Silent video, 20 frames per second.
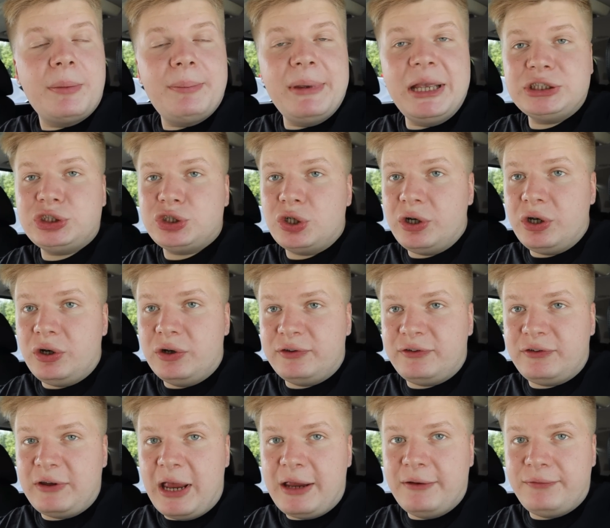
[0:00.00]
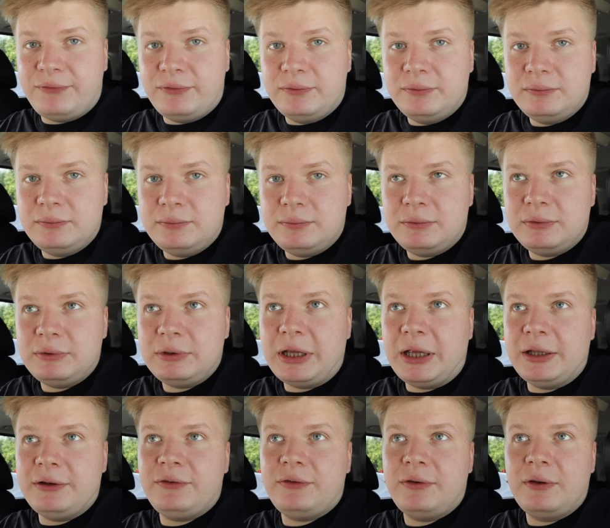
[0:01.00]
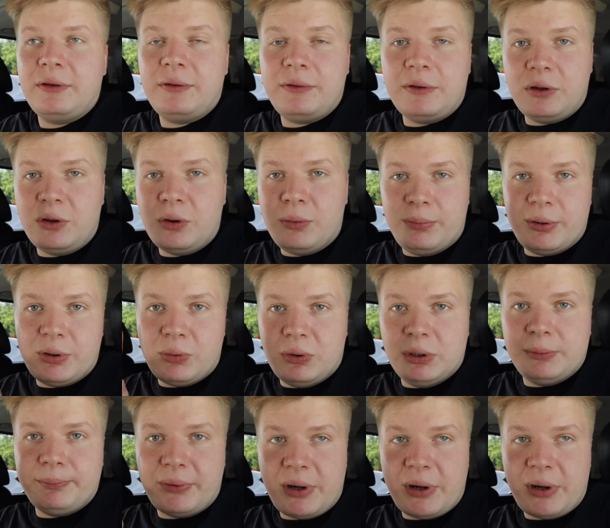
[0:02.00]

make sure you're safe. That's the #1